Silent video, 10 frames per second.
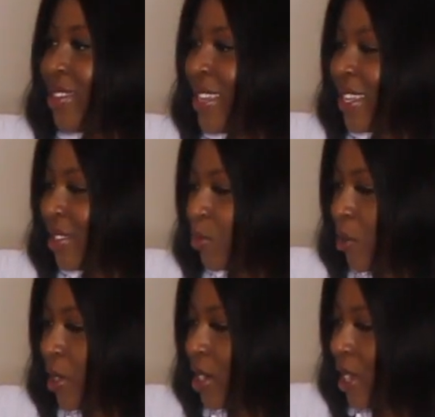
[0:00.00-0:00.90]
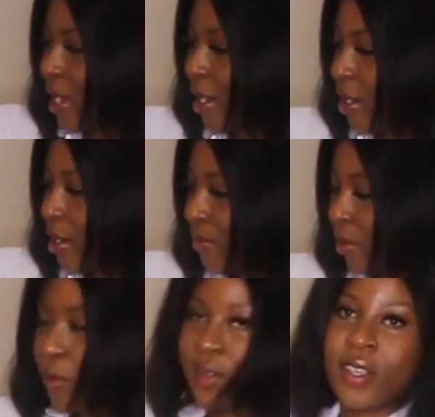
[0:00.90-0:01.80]
this one,
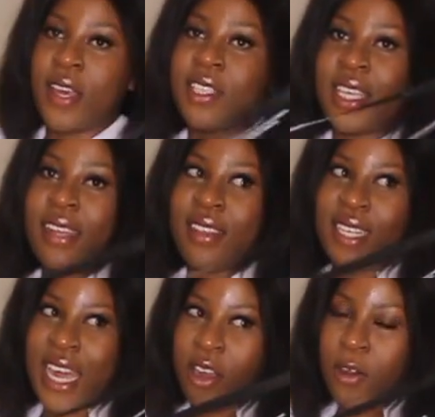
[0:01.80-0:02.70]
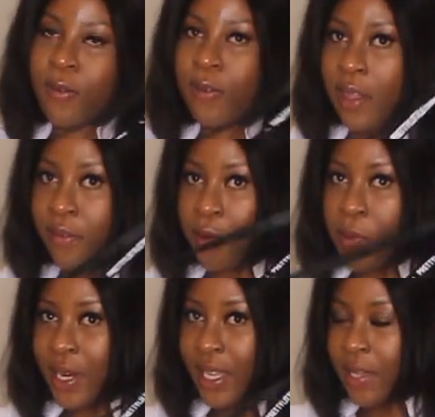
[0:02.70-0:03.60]
obviously you have to take the tag off if you
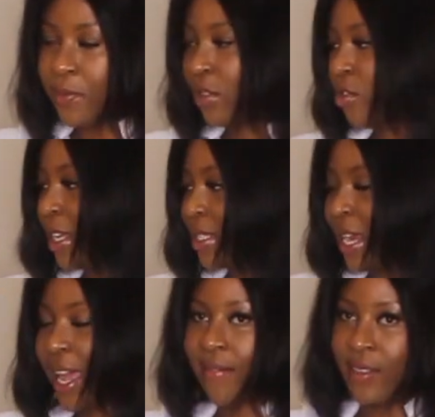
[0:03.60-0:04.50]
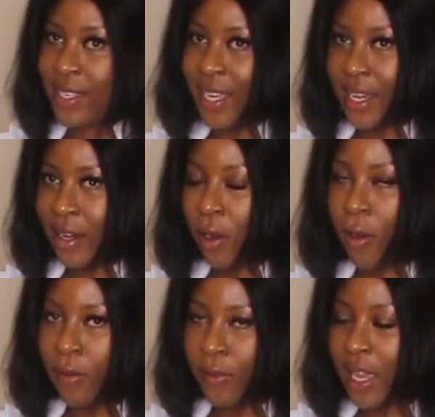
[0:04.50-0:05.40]
want to keep the dress, and I haven't taken it
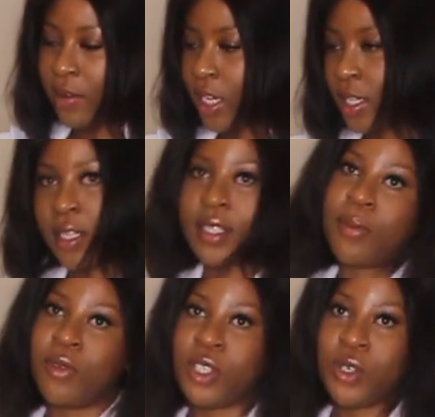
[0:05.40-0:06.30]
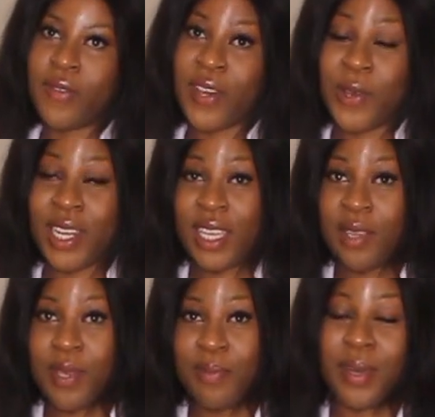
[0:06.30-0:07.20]
off yet because I'm not sure if I want to
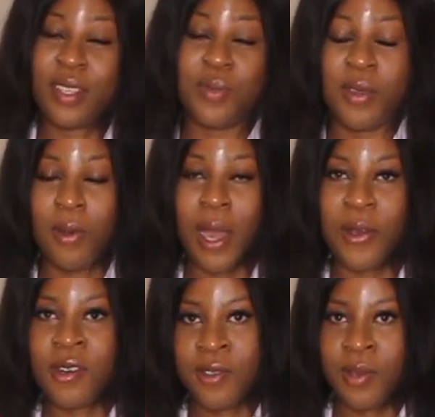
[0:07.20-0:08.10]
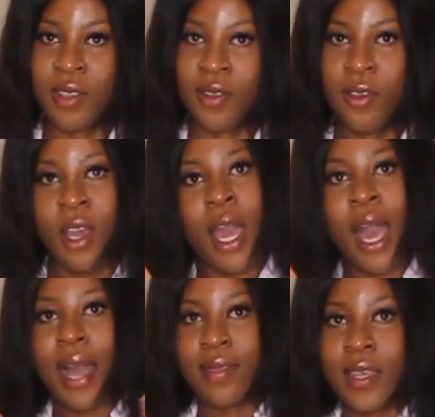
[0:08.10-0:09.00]
keep it. But to be quite honest with you,
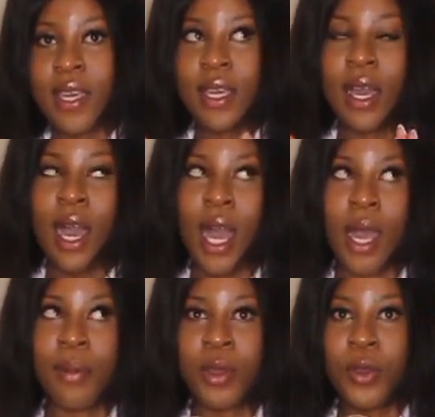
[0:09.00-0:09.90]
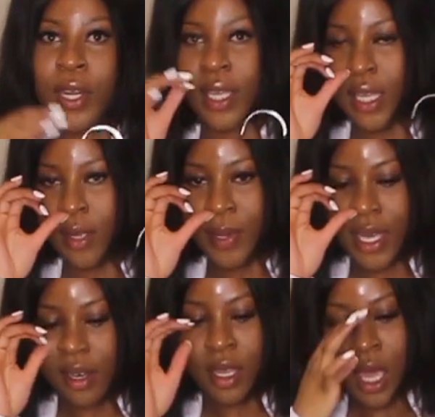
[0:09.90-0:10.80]
I think I'm gonna keep
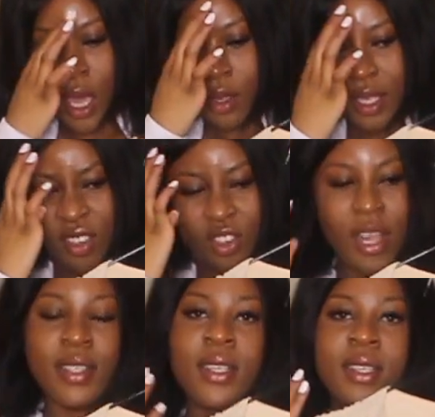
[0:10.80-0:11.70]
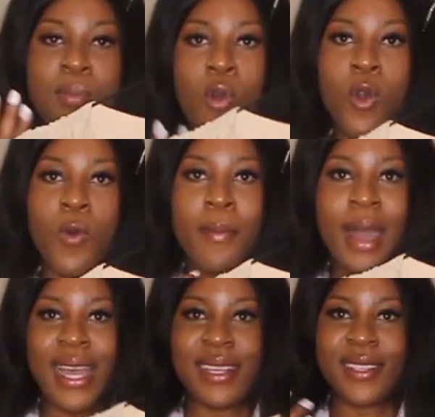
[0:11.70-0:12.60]
it. This dress is more
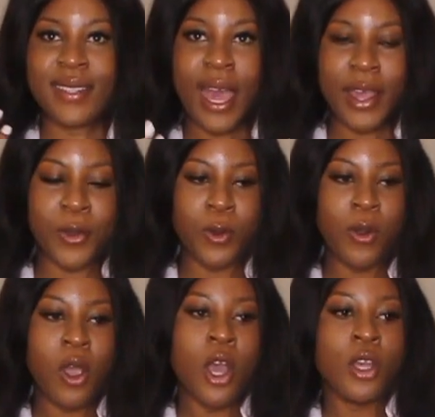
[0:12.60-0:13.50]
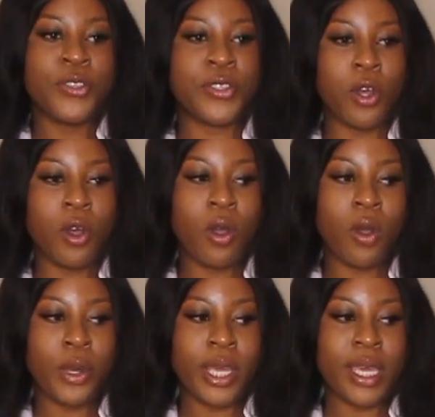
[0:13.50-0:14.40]
my style,
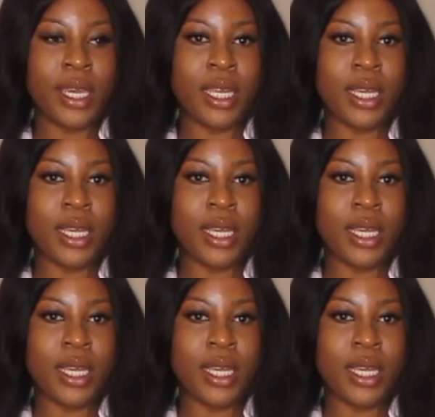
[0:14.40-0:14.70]
so it